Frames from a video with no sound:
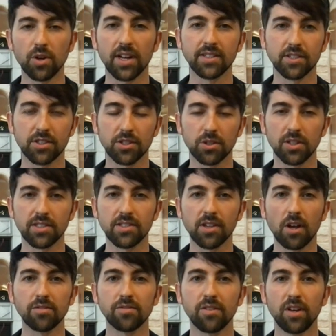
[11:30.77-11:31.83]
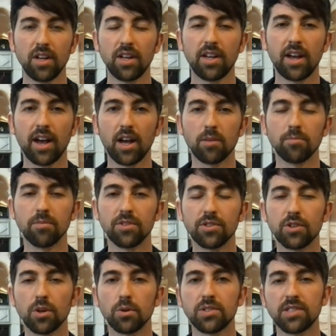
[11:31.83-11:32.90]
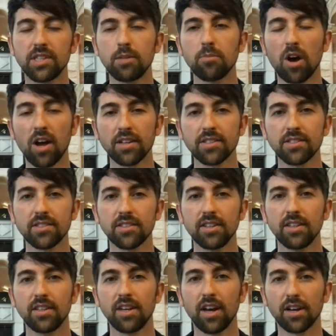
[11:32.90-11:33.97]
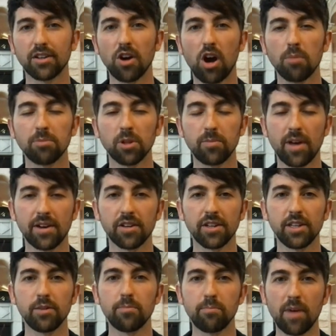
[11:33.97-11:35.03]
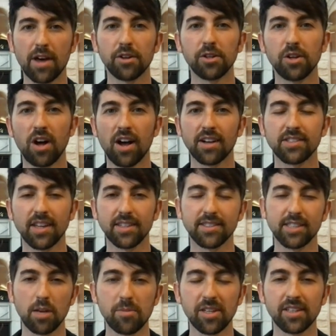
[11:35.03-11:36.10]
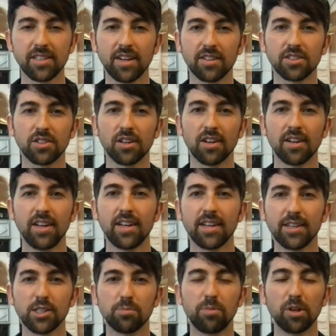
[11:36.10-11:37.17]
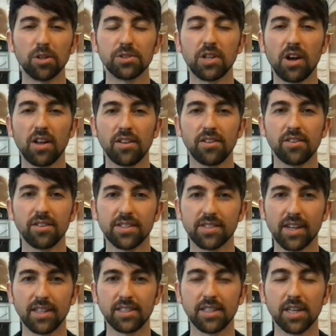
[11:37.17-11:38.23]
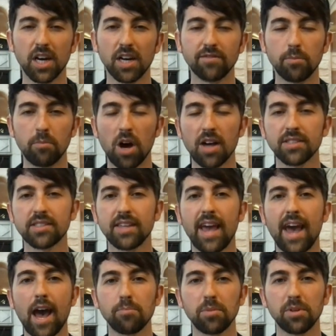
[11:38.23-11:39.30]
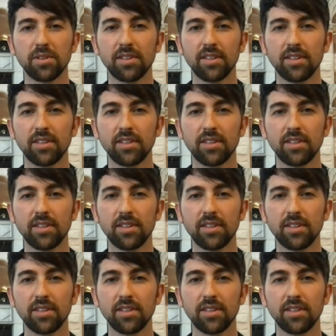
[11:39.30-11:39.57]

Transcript: the transistor itself. Um, so CMOS, a complementary metal oxide semiconductor, is built on this idea of a MOS cap,